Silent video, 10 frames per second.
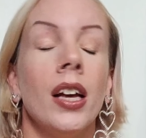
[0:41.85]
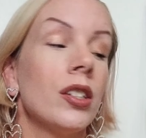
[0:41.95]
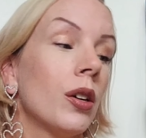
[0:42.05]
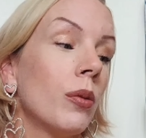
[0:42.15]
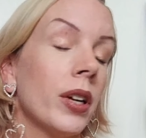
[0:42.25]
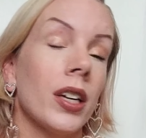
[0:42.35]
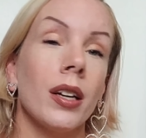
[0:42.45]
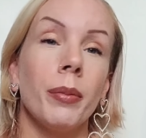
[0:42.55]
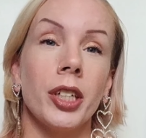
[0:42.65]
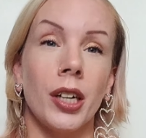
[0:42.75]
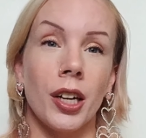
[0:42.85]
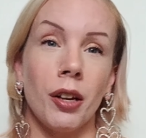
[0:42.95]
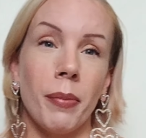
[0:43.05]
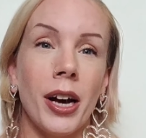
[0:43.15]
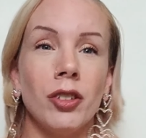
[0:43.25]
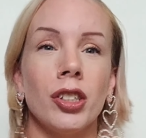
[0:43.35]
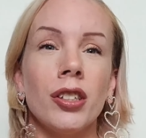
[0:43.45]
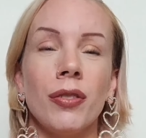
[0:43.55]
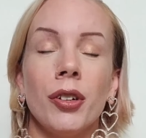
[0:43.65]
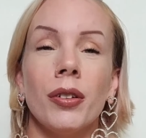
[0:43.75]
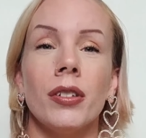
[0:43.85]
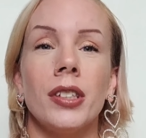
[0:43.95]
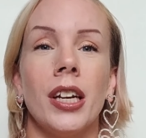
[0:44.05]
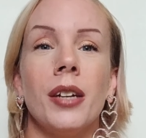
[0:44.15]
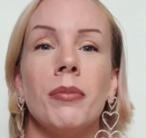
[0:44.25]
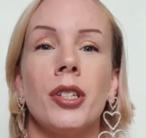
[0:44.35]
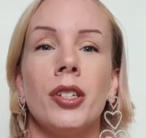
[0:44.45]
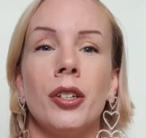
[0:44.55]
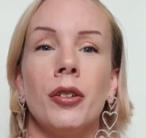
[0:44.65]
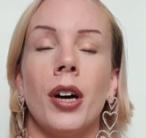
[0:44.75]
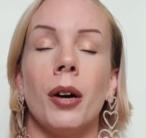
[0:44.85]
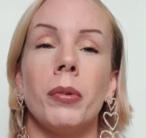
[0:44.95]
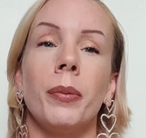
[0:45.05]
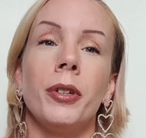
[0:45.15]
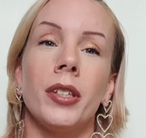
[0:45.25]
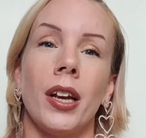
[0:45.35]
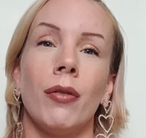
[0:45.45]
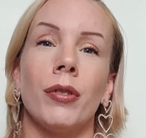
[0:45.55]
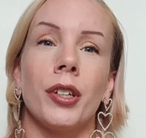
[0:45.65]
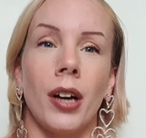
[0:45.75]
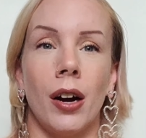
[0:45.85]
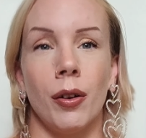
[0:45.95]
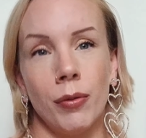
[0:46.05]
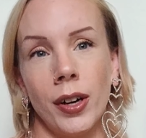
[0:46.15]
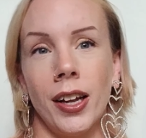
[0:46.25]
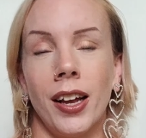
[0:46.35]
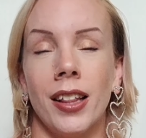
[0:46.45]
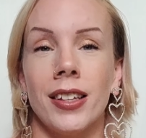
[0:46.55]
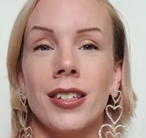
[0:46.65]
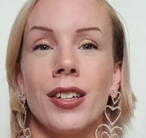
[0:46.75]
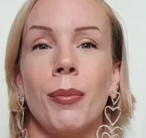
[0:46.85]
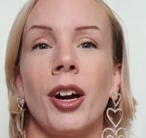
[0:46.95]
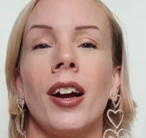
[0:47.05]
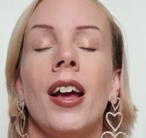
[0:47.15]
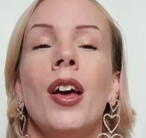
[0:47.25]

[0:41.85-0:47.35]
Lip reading: So we are going to be talking about just a few little tips to help keep you safe when you're out running this summer.